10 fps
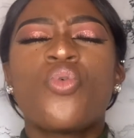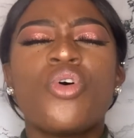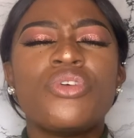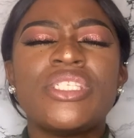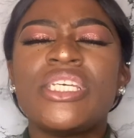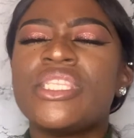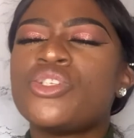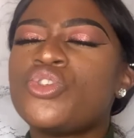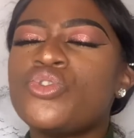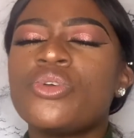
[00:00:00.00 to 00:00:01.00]
Quarantine
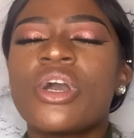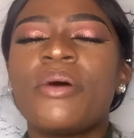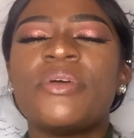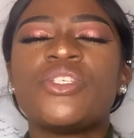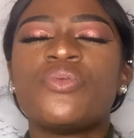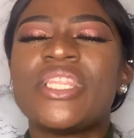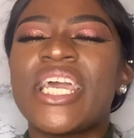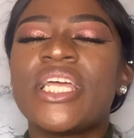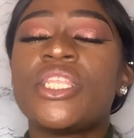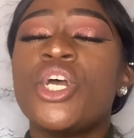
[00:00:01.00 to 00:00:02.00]
is soon coming to an
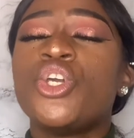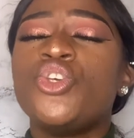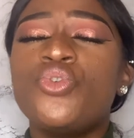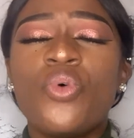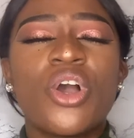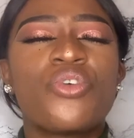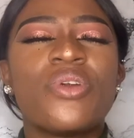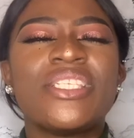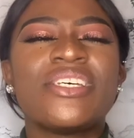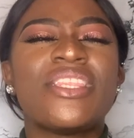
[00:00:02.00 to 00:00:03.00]
end. You are
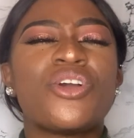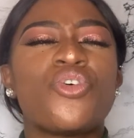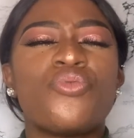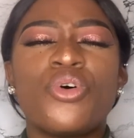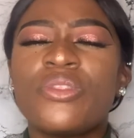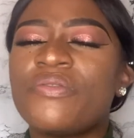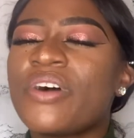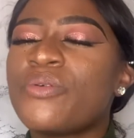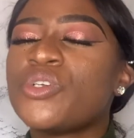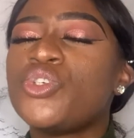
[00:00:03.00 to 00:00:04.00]
greater than
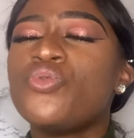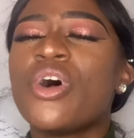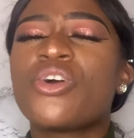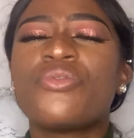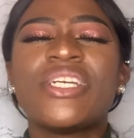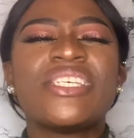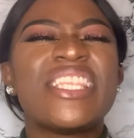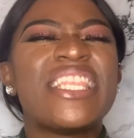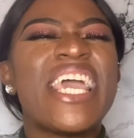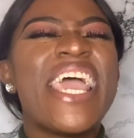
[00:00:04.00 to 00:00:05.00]
coronavirus. You are greater
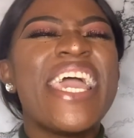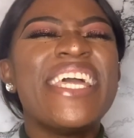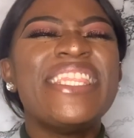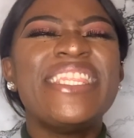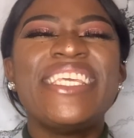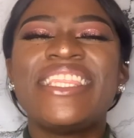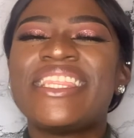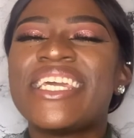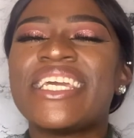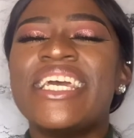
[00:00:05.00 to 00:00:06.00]
than
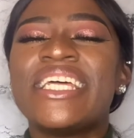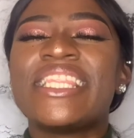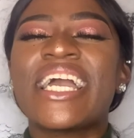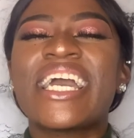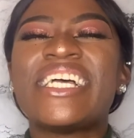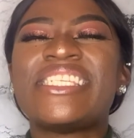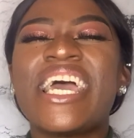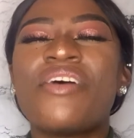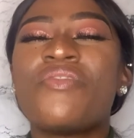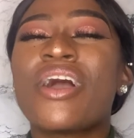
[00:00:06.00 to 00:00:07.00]
anything that has
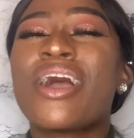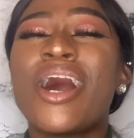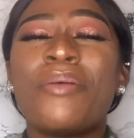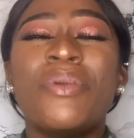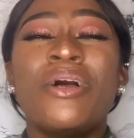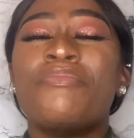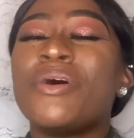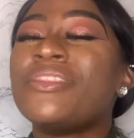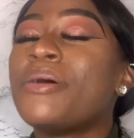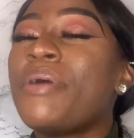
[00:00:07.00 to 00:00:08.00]
ever come.
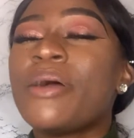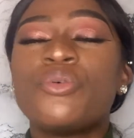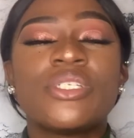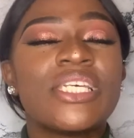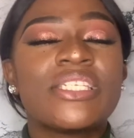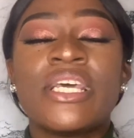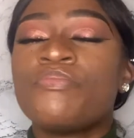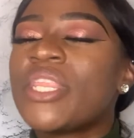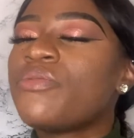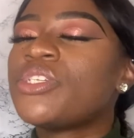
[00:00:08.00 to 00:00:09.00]
But the Bible says
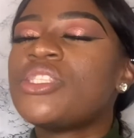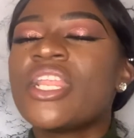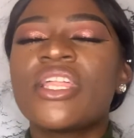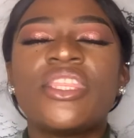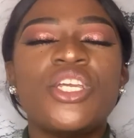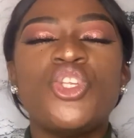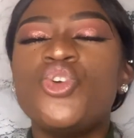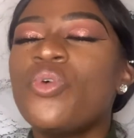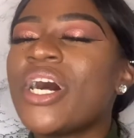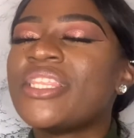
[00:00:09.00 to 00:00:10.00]
there is nothing
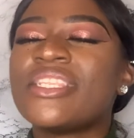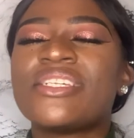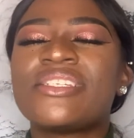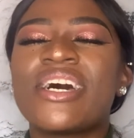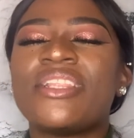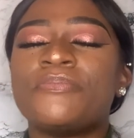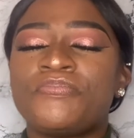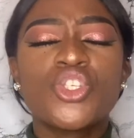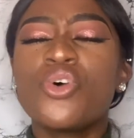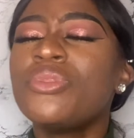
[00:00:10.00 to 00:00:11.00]
new under the sun.
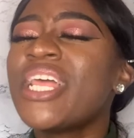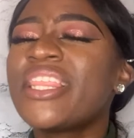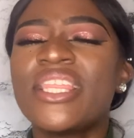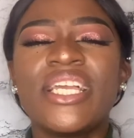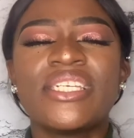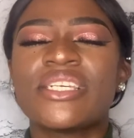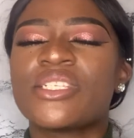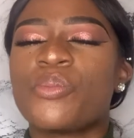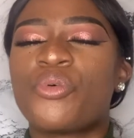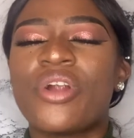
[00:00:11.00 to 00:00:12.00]
So nothing is a
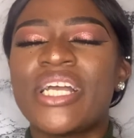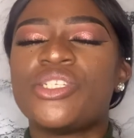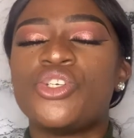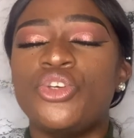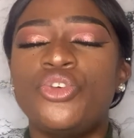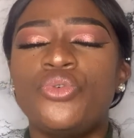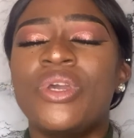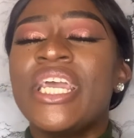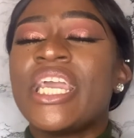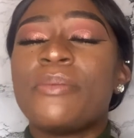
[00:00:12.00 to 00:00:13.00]
surprise to you.
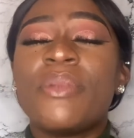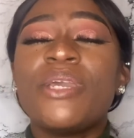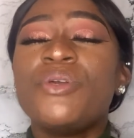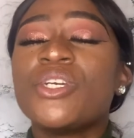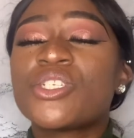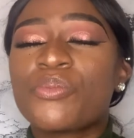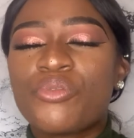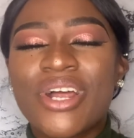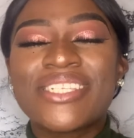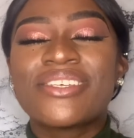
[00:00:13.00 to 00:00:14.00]
It may be a
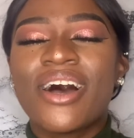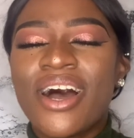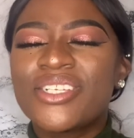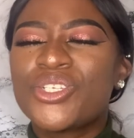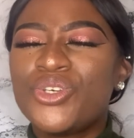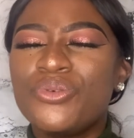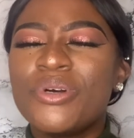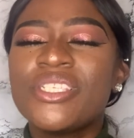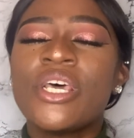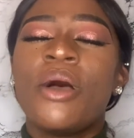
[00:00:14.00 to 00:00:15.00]
surprise to us
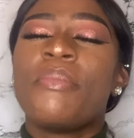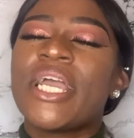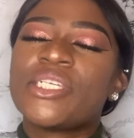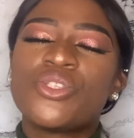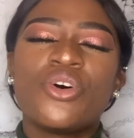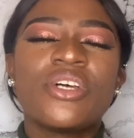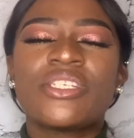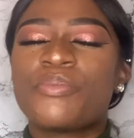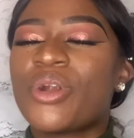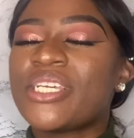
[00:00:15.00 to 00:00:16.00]
humans, but it's not a
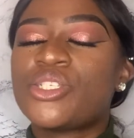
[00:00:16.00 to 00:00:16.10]
surprise